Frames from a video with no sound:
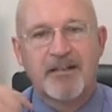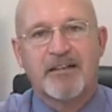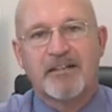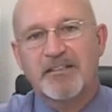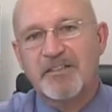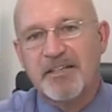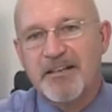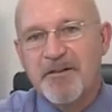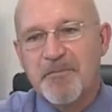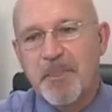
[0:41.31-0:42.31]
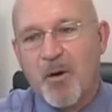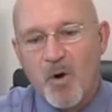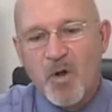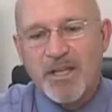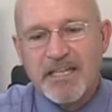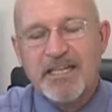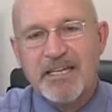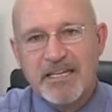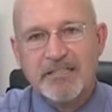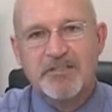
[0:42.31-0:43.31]
You see, all he
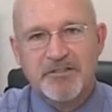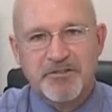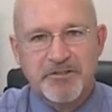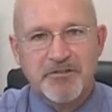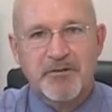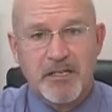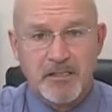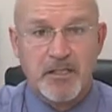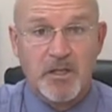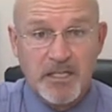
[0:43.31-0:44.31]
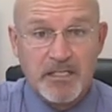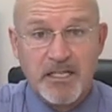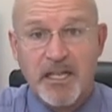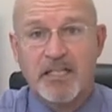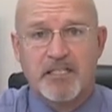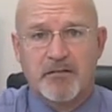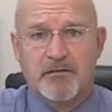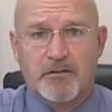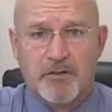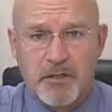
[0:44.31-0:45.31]
gets to do as the listing agent of
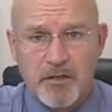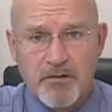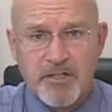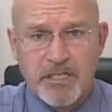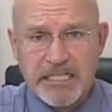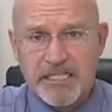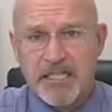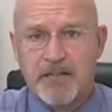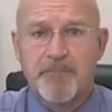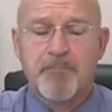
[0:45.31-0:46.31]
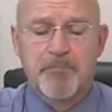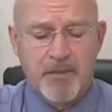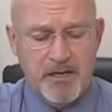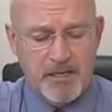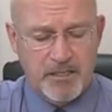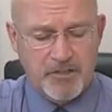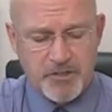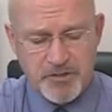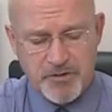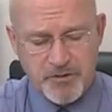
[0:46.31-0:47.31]
a foreclosure listing is
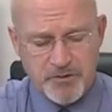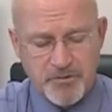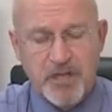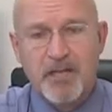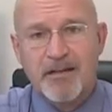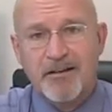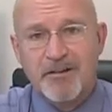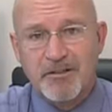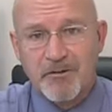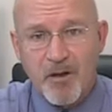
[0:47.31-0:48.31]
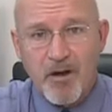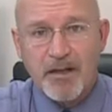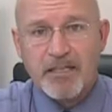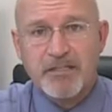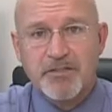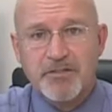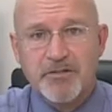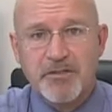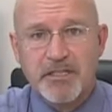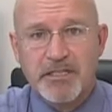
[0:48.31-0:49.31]
to log
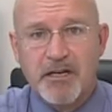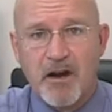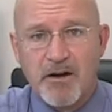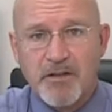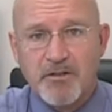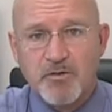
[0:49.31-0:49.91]
into the REO's